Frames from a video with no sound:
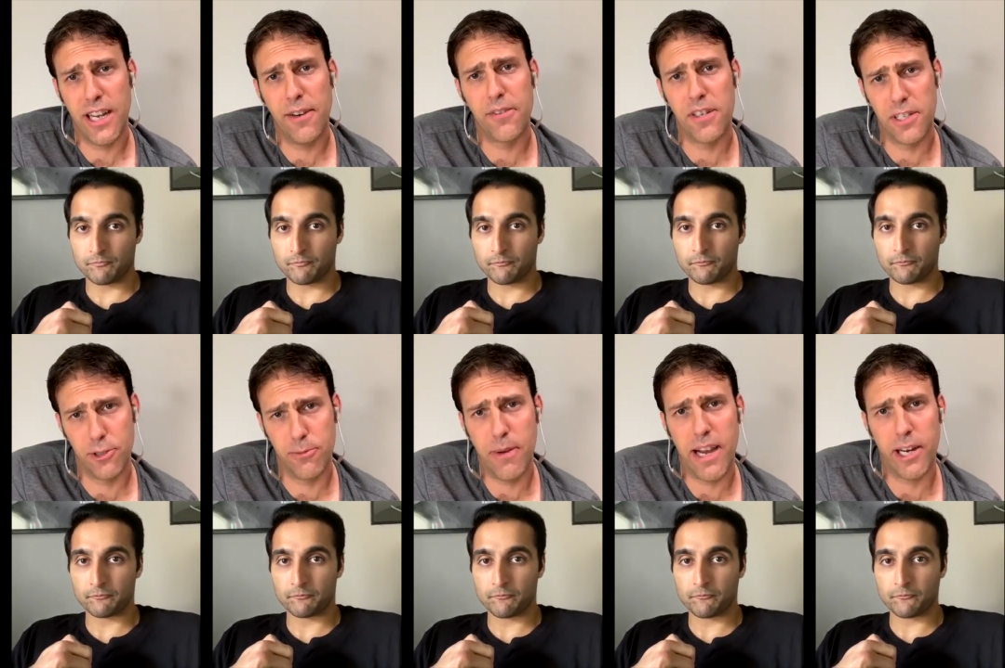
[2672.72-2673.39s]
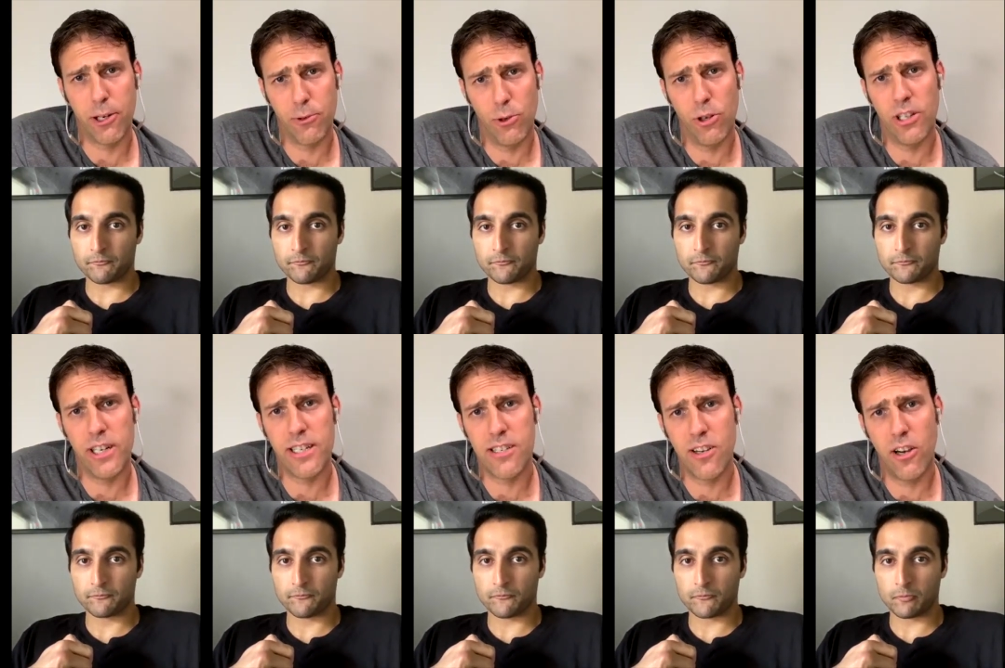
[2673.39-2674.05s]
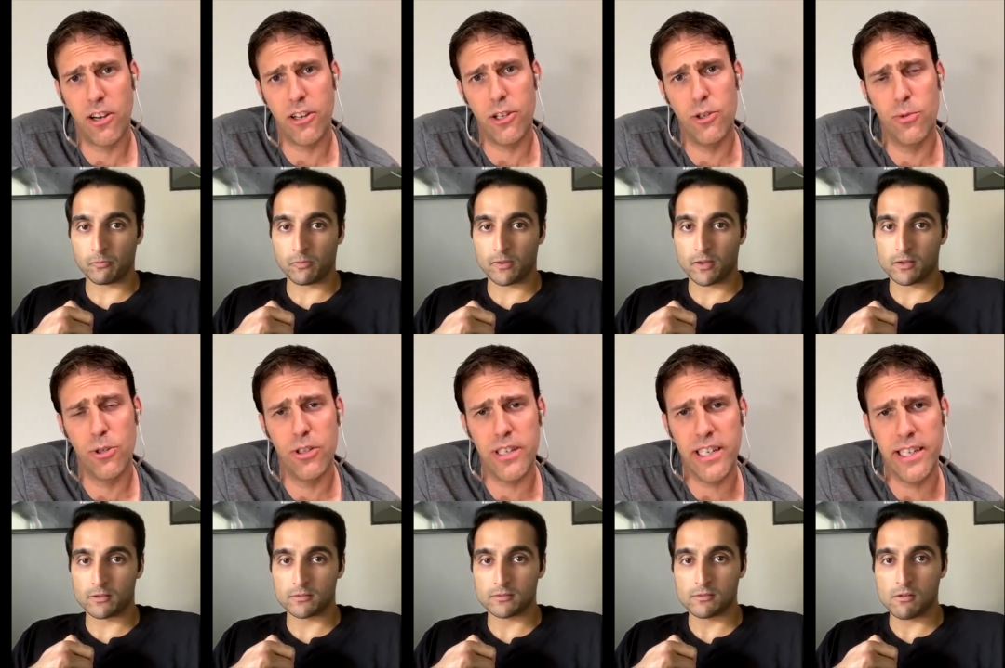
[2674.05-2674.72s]
Speaker 1: did have a dramatic role. I saw
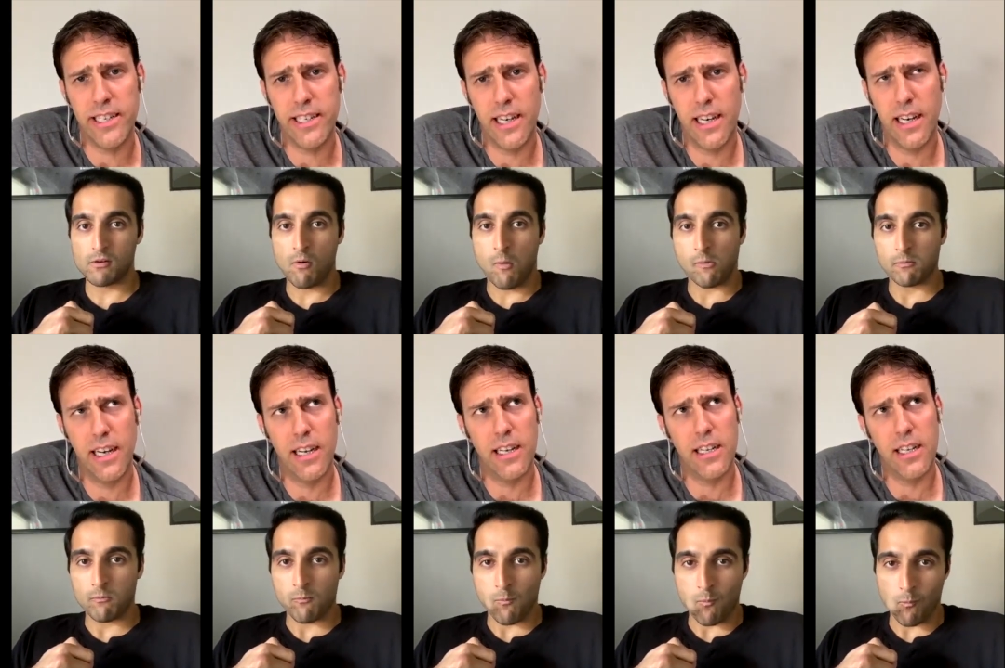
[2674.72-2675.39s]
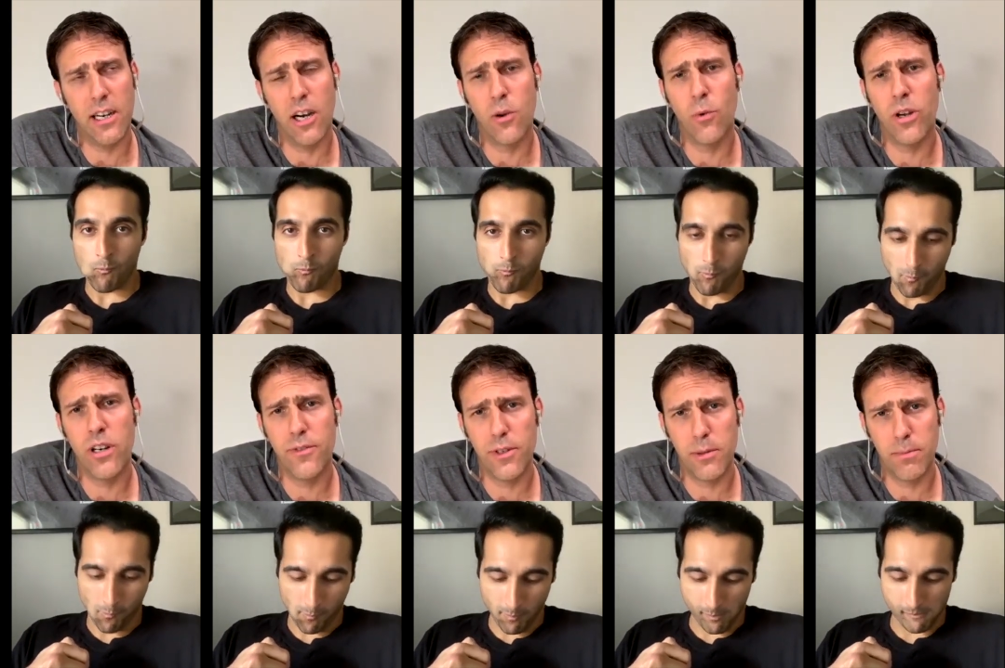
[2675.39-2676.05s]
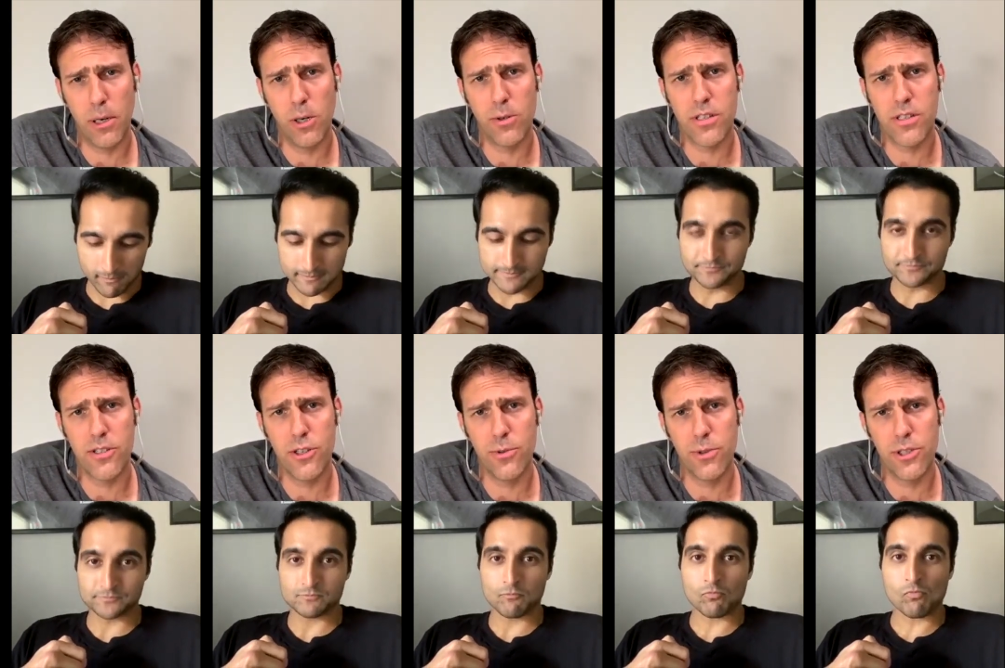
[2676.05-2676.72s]
you were in uh, on one of your
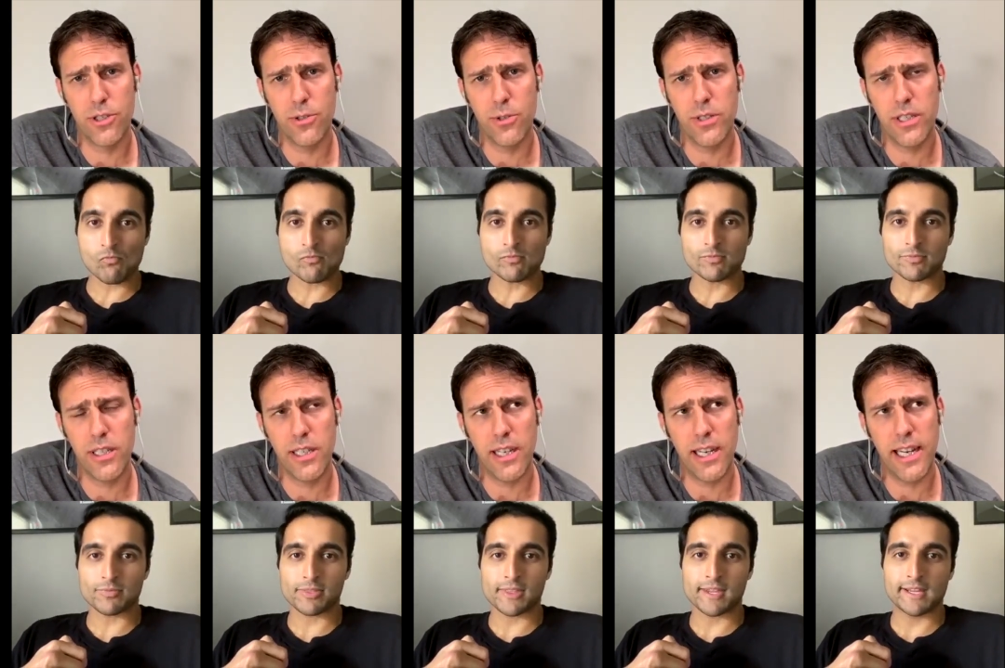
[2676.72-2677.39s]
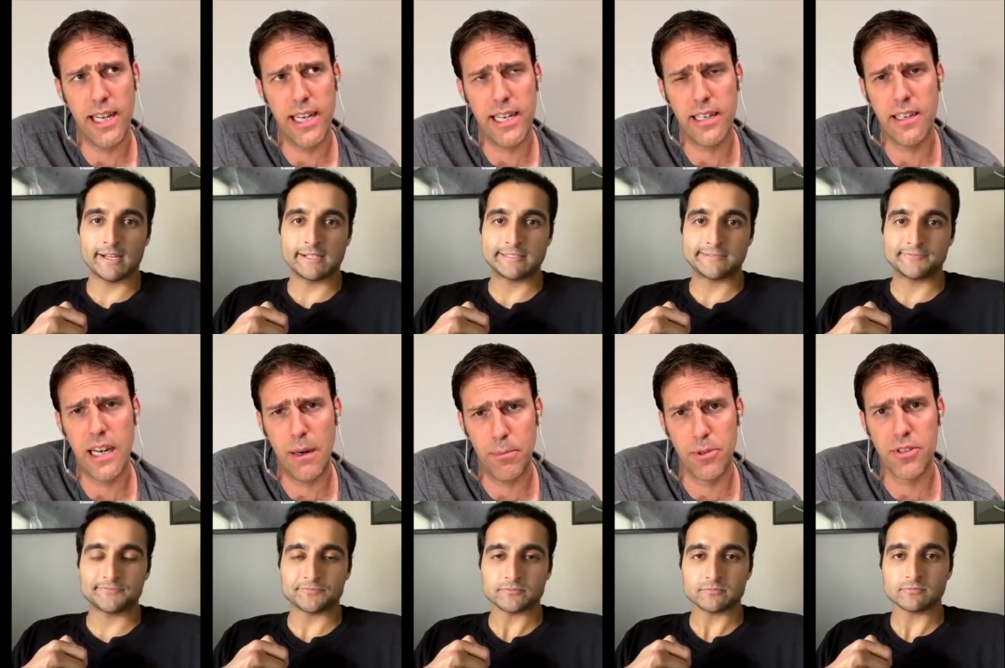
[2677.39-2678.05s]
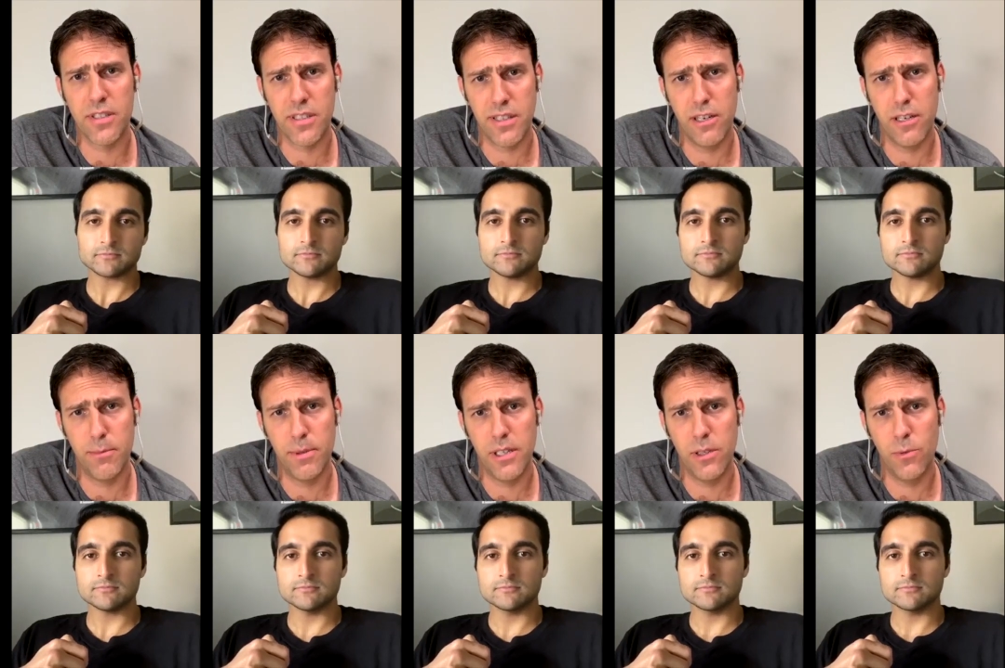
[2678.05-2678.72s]
posts. You were doing a couples
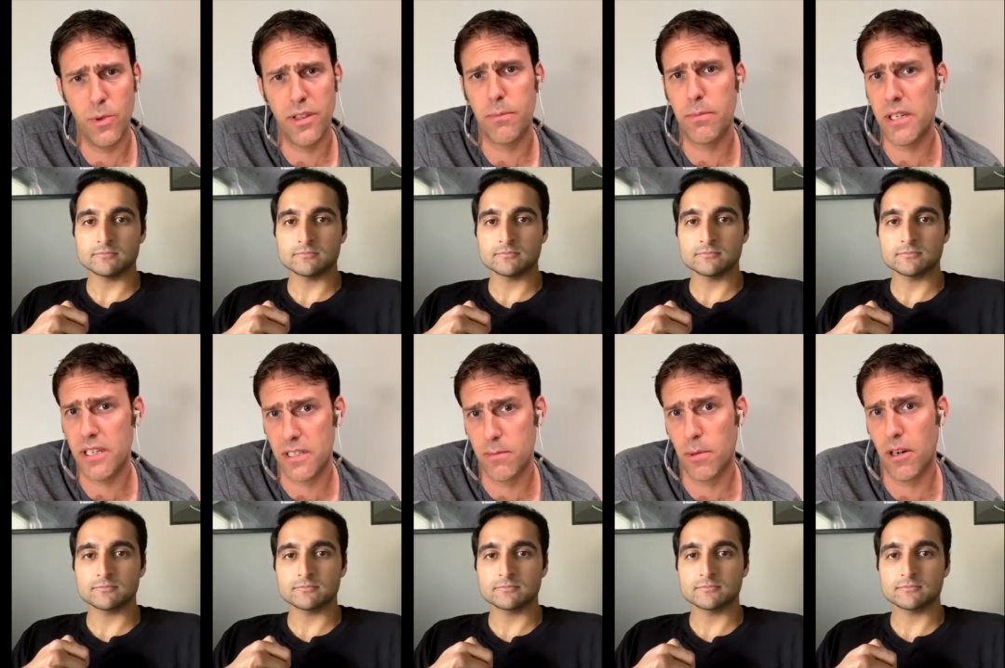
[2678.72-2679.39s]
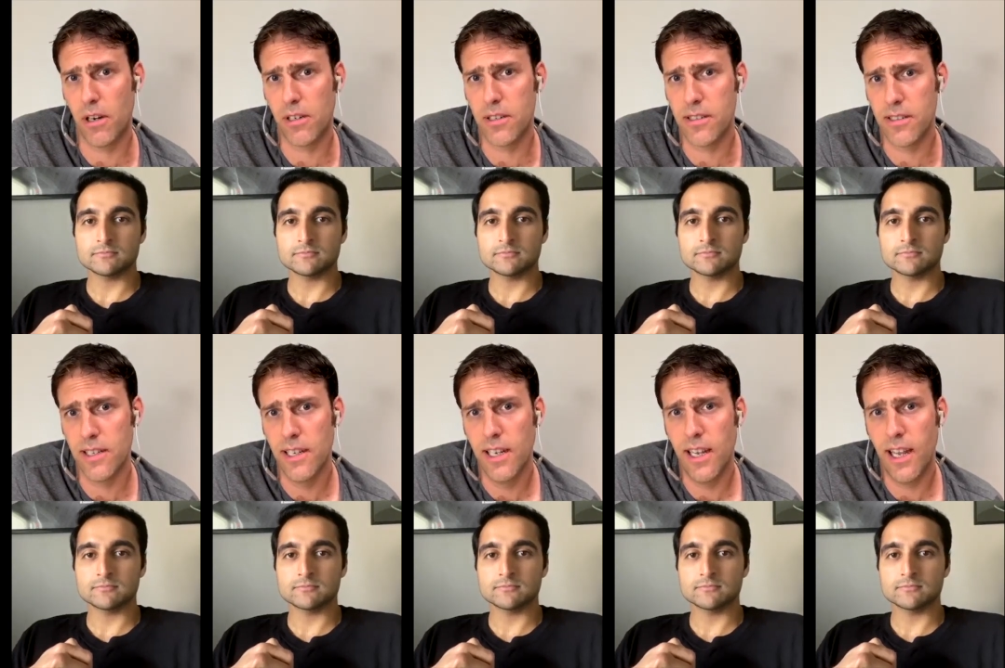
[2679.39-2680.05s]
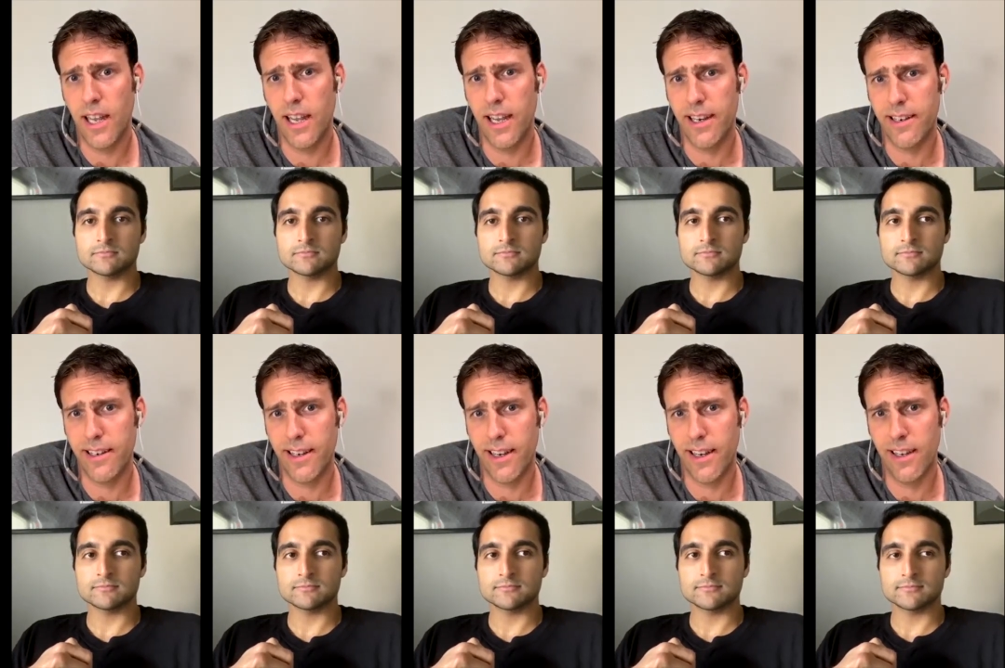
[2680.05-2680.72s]
therapy with a pizza box,
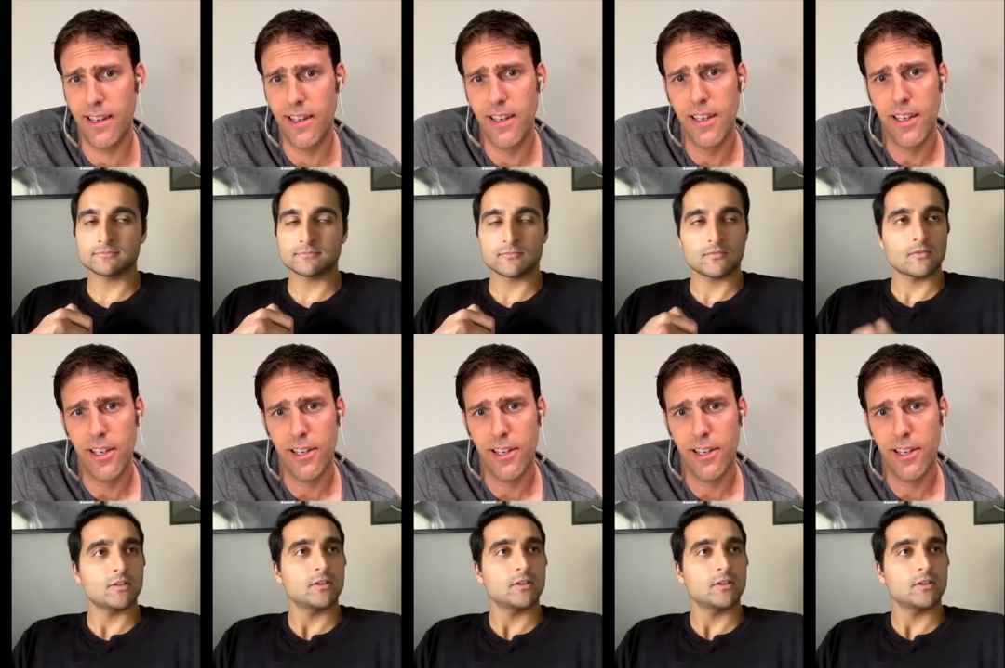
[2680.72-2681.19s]
and uh,